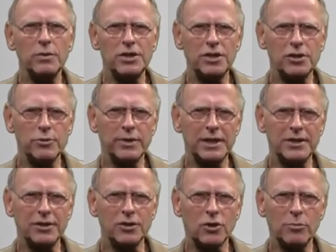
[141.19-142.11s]
we
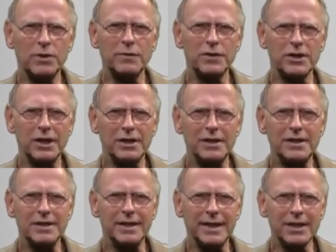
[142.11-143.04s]
situated the common
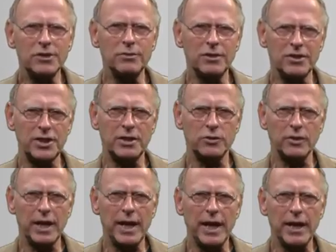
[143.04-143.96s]
facilities next to the
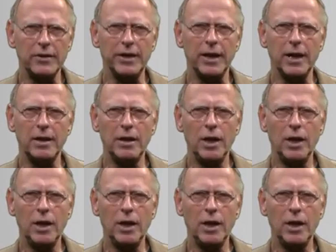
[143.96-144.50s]
central area,